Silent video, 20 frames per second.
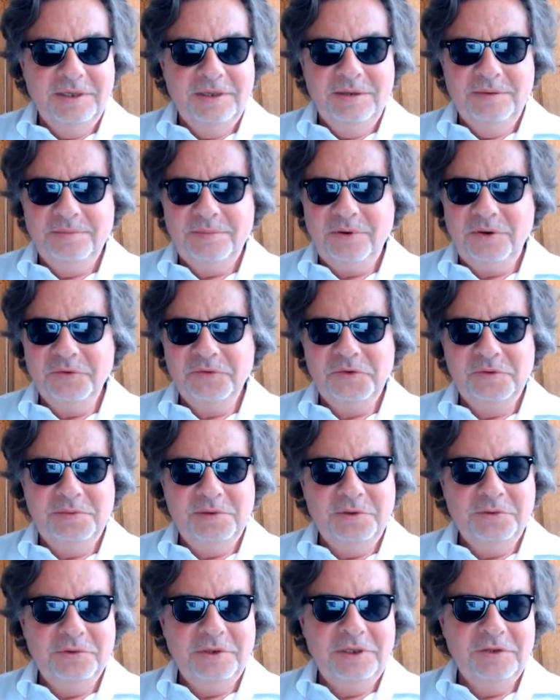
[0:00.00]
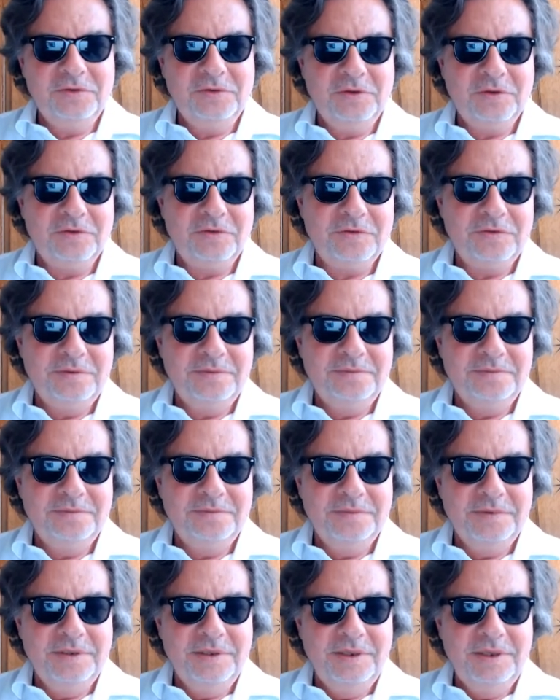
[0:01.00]
Possible reasons:
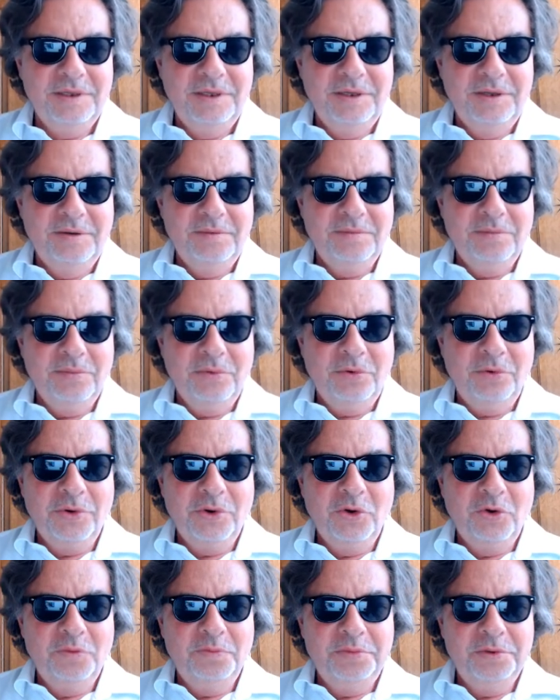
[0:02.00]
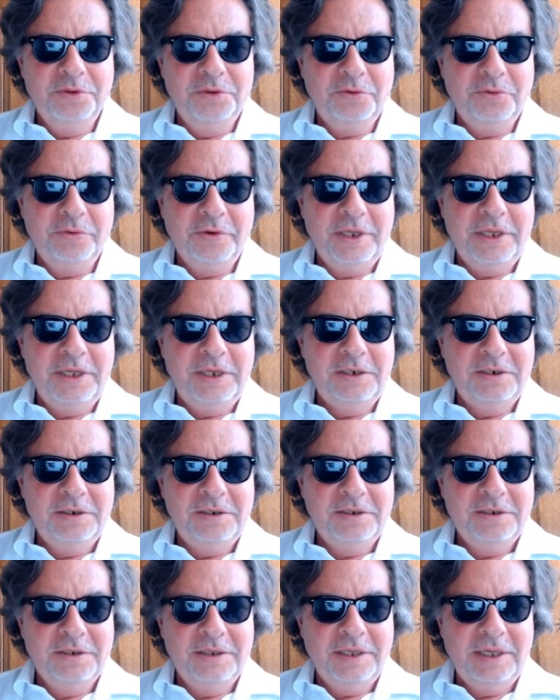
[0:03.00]
more open
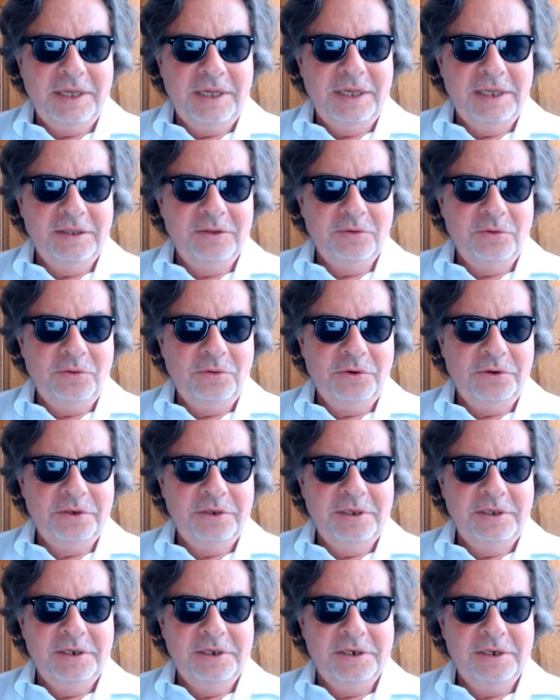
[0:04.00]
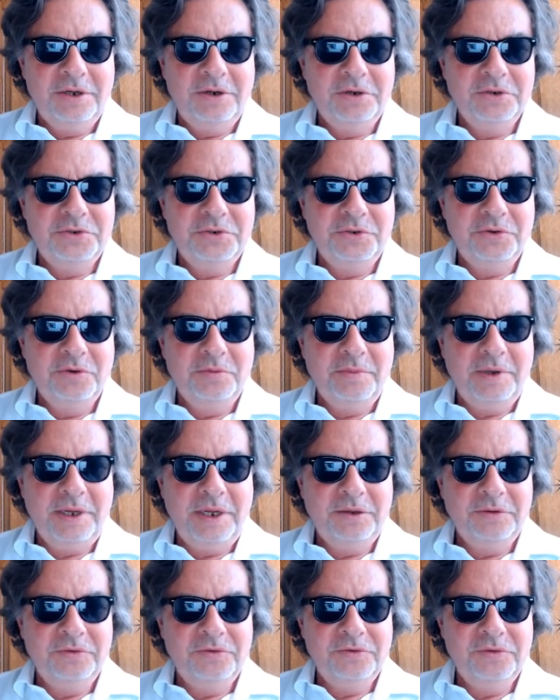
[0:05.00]
terrain and/or larger
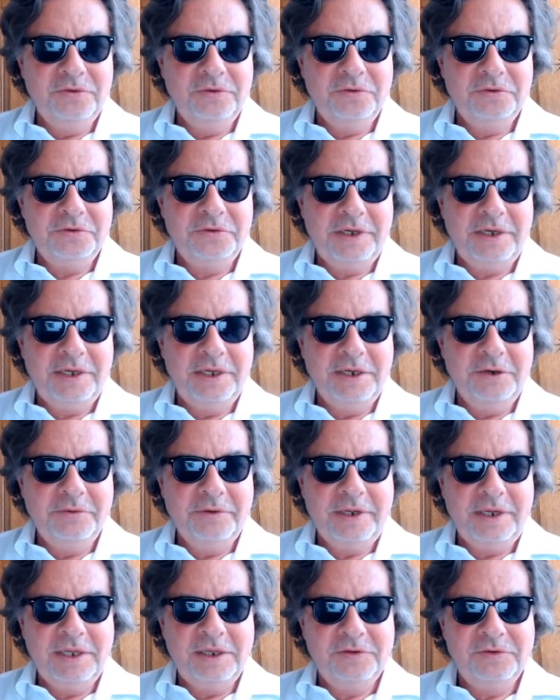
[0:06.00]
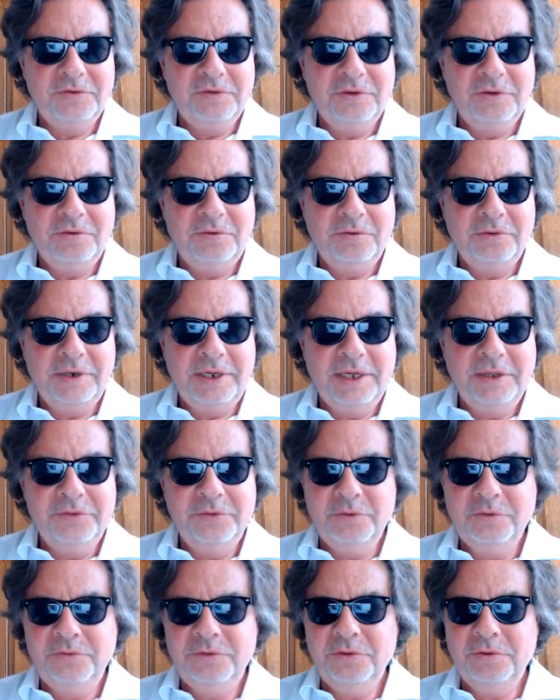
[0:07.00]
amounts of dry grass or
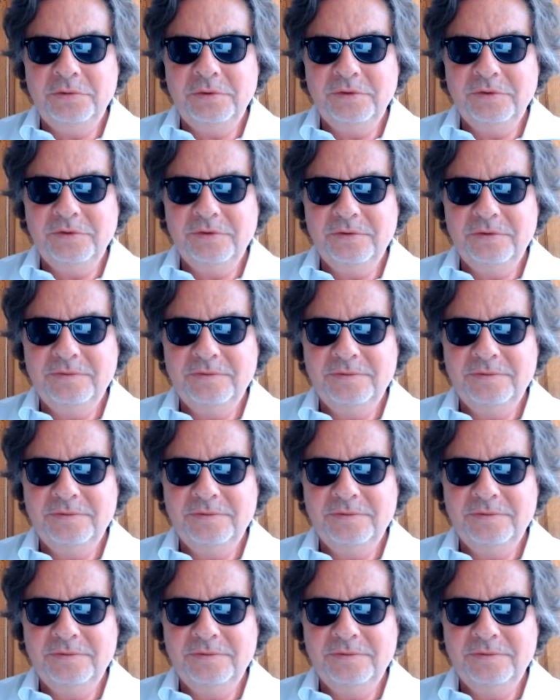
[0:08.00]
other fuels.